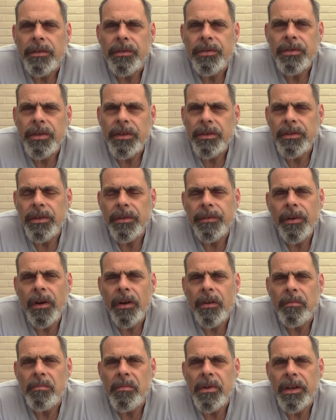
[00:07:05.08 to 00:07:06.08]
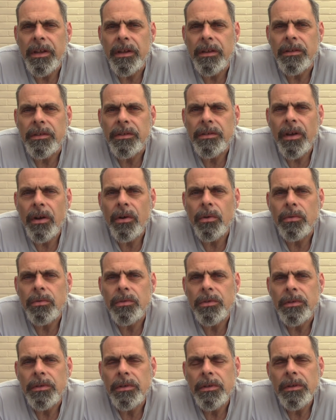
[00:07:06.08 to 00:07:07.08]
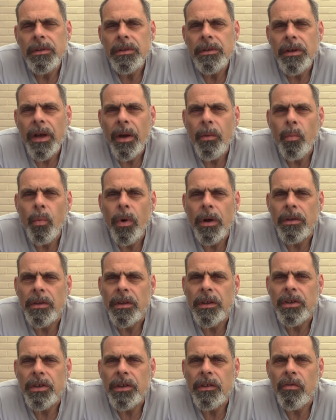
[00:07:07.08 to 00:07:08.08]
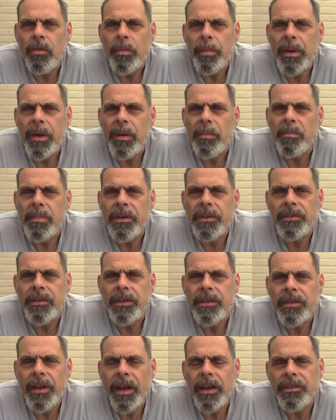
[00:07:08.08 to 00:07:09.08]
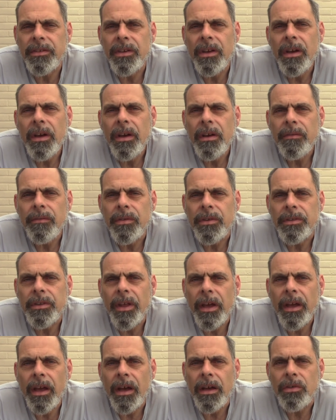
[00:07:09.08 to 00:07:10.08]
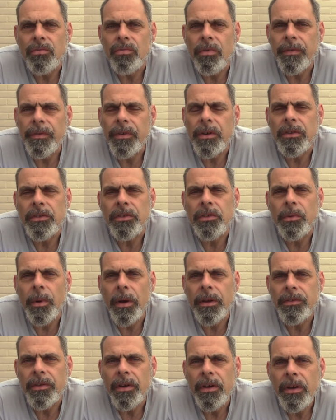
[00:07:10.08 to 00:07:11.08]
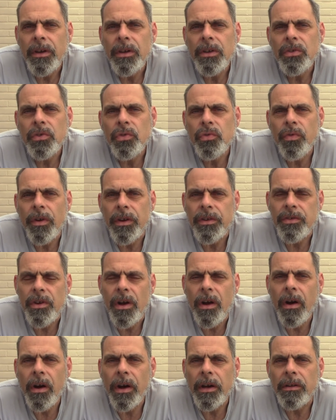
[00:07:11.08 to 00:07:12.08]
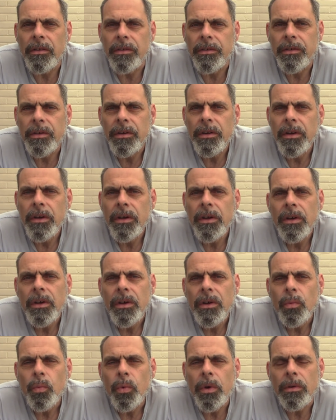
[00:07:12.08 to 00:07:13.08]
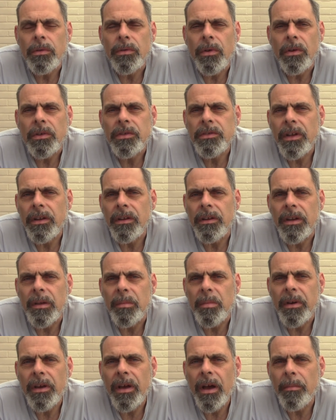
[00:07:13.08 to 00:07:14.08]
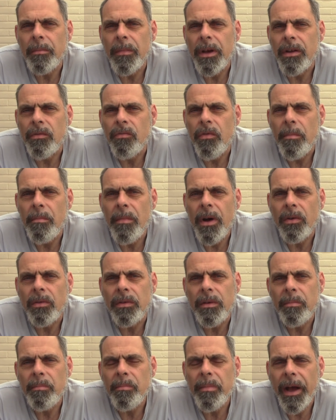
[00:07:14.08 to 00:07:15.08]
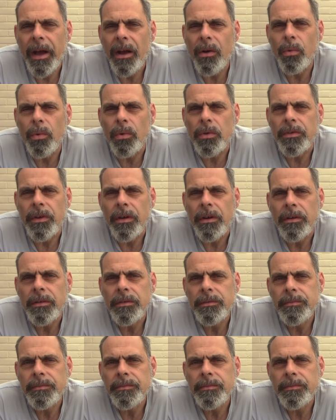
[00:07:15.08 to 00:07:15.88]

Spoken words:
of 65 million souls, and one that European business has for decades referred to as Treasure Island, will not suddenly become a remote backwater.